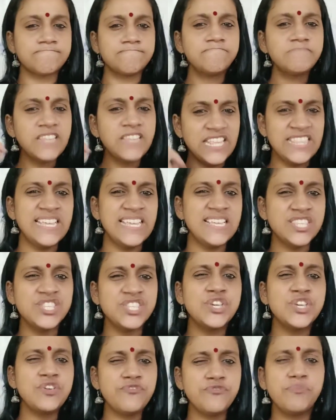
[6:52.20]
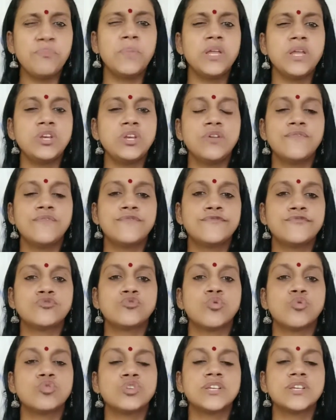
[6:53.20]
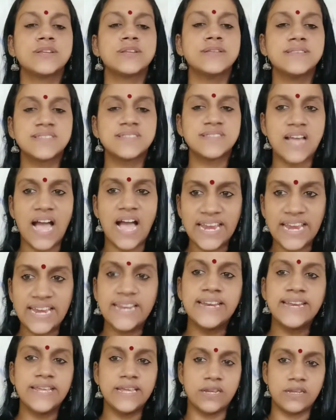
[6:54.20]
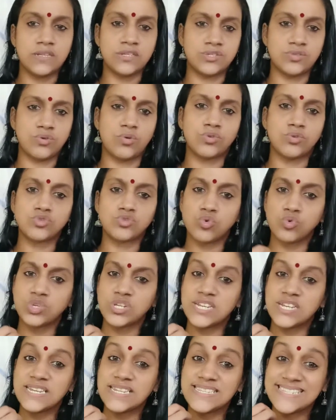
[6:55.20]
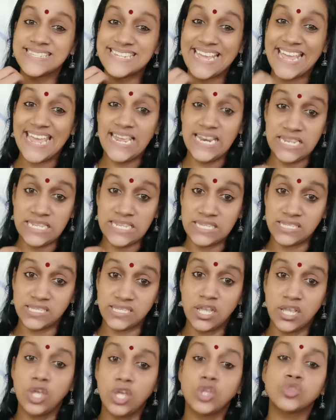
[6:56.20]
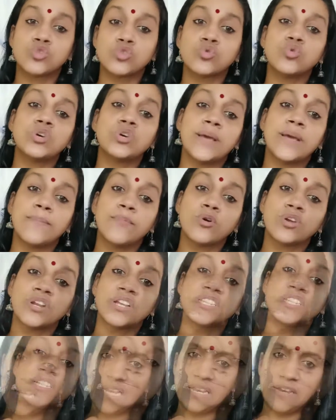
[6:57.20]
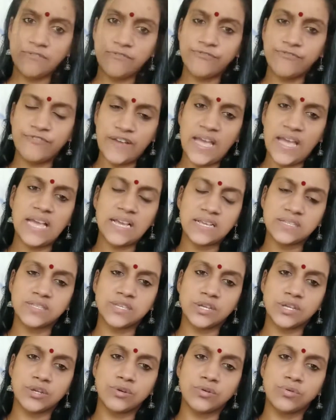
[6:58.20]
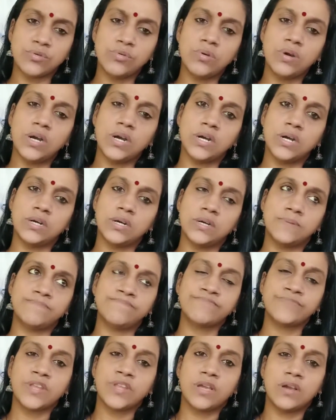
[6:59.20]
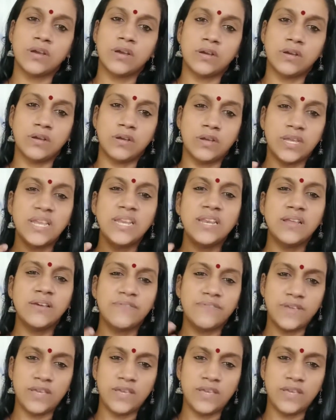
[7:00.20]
the achievement of socialist ideals or socialist ends through democratic means. Facts, in a way